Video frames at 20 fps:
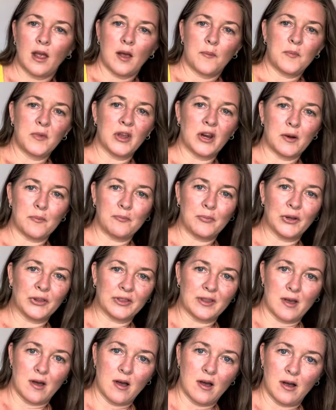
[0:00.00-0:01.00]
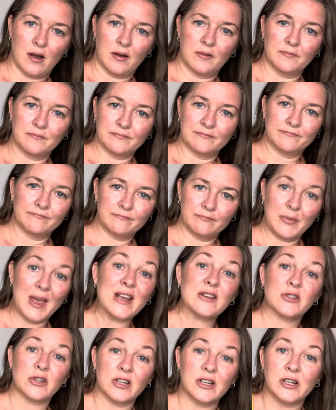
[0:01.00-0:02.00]
I'm gonna put the
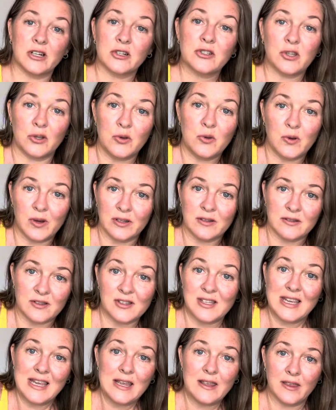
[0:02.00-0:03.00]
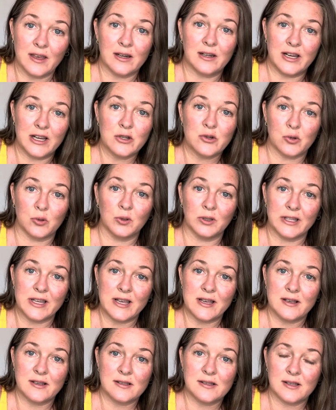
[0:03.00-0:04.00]
picture here so you can see that it truly
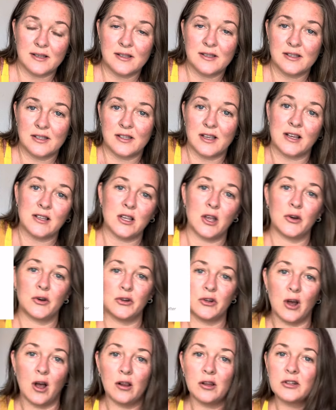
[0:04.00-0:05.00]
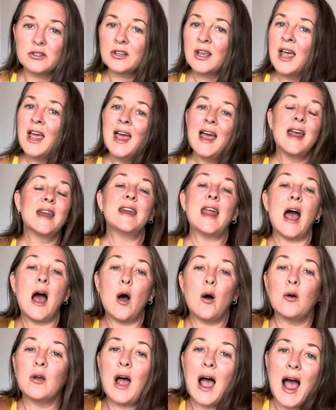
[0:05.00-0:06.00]
is $600.
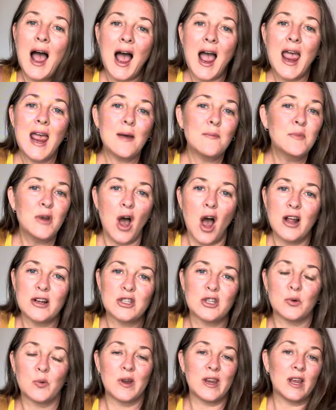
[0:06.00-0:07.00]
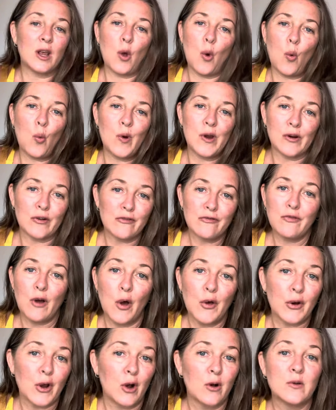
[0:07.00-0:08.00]
Now, I am not doing weird
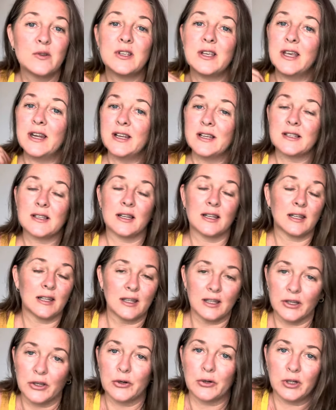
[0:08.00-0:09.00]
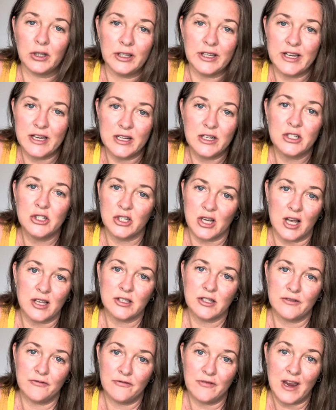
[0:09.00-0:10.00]
photos. It is literally
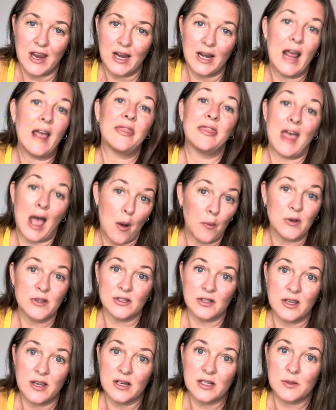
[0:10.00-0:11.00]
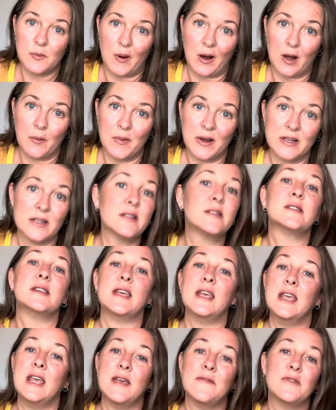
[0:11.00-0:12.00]
just feet. And that was the experiment to
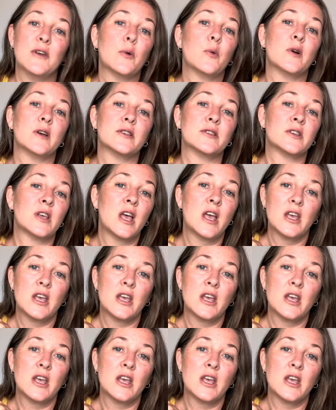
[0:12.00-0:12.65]
see if it was